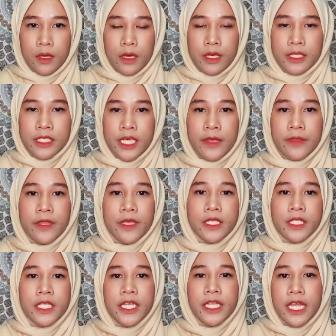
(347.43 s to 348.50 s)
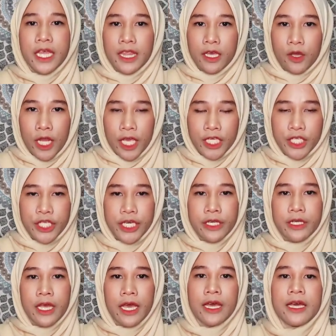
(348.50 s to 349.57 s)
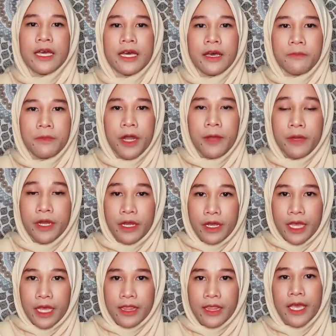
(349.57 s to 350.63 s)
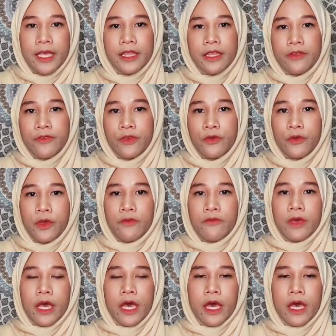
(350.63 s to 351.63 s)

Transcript: Chapter 3, data collection, primary data, interview with